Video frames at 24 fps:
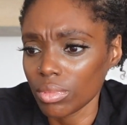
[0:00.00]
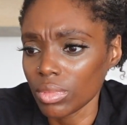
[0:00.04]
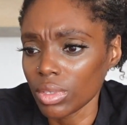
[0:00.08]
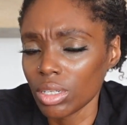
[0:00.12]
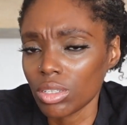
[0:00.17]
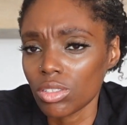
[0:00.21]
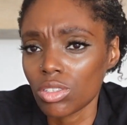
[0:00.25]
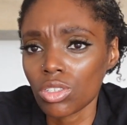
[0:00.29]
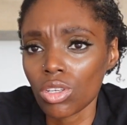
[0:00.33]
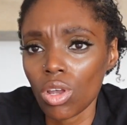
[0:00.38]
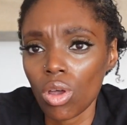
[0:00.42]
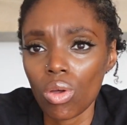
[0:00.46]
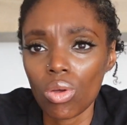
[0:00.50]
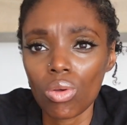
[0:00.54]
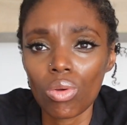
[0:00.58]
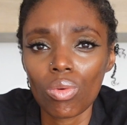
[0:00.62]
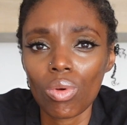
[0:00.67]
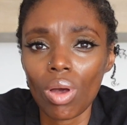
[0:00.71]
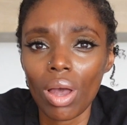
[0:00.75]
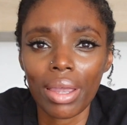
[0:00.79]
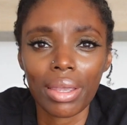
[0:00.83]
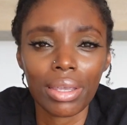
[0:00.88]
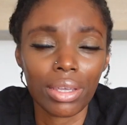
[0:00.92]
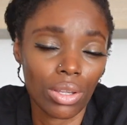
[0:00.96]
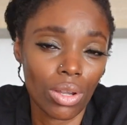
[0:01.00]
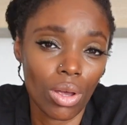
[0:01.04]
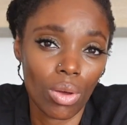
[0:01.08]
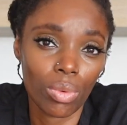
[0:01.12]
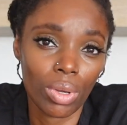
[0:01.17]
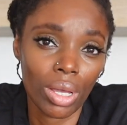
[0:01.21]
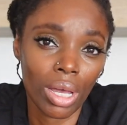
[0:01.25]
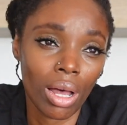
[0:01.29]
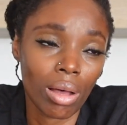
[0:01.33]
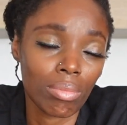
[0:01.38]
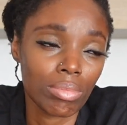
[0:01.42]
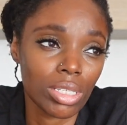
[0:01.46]
So, you know,
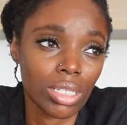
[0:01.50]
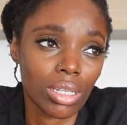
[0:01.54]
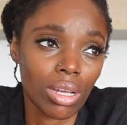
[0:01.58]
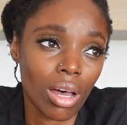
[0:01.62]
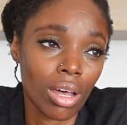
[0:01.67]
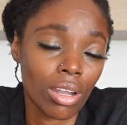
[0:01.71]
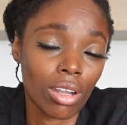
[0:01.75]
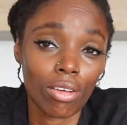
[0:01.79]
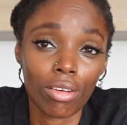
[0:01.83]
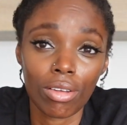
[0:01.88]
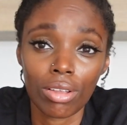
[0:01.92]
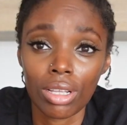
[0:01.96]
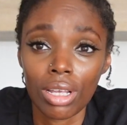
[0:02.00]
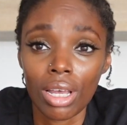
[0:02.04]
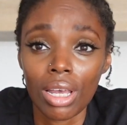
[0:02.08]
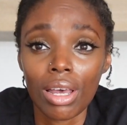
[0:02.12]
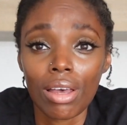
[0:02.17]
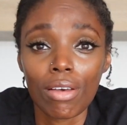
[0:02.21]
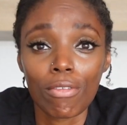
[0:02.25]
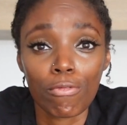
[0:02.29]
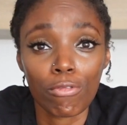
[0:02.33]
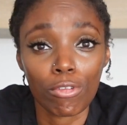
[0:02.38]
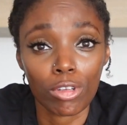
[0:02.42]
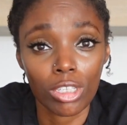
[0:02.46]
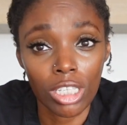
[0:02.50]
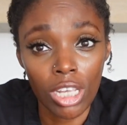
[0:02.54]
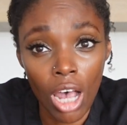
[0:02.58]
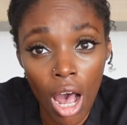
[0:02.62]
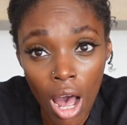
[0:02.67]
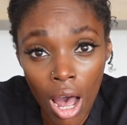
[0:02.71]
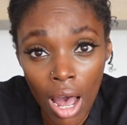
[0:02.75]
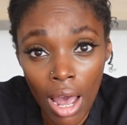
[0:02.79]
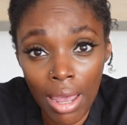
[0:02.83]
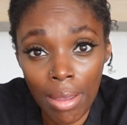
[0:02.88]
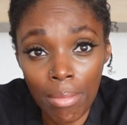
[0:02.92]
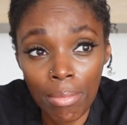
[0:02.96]
we come to Ghana for
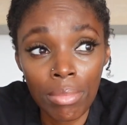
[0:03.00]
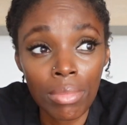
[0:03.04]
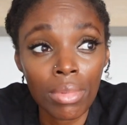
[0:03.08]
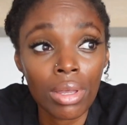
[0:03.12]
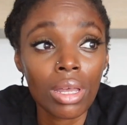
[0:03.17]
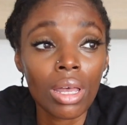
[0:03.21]
time.